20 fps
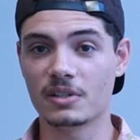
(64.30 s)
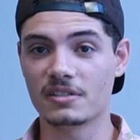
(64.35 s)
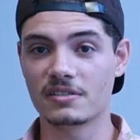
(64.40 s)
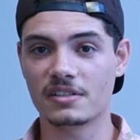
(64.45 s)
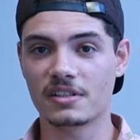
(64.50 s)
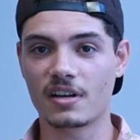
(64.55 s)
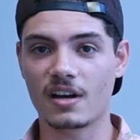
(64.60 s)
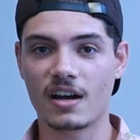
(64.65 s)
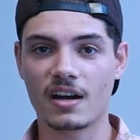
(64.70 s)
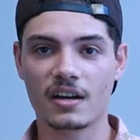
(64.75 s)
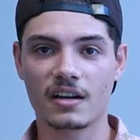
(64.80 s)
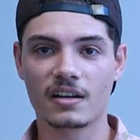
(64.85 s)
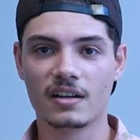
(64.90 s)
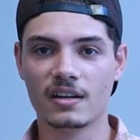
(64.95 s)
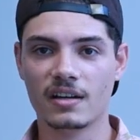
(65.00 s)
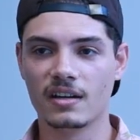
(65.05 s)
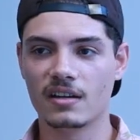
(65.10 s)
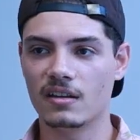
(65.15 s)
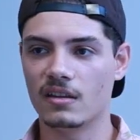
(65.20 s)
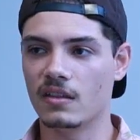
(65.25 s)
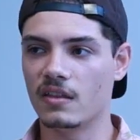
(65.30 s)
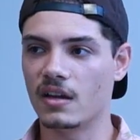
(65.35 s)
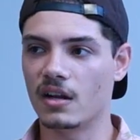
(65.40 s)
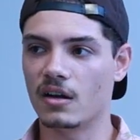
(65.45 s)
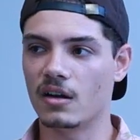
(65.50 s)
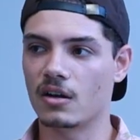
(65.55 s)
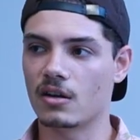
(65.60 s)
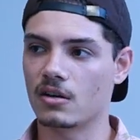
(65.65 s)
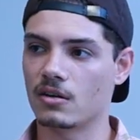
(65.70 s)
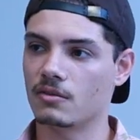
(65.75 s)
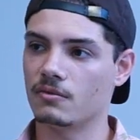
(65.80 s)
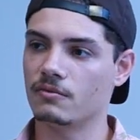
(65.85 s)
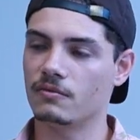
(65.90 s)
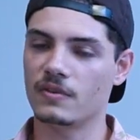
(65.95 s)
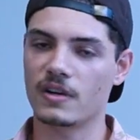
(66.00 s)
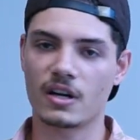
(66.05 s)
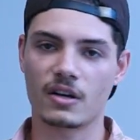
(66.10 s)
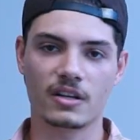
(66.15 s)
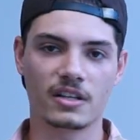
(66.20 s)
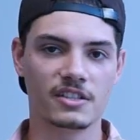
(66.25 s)
PCI. They're
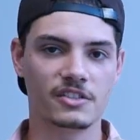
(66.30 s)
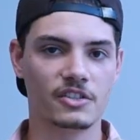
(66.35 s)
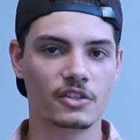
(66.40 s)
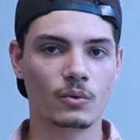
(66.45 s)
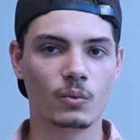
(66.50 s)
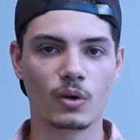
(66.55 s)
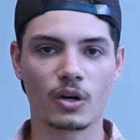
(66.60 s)
very easy to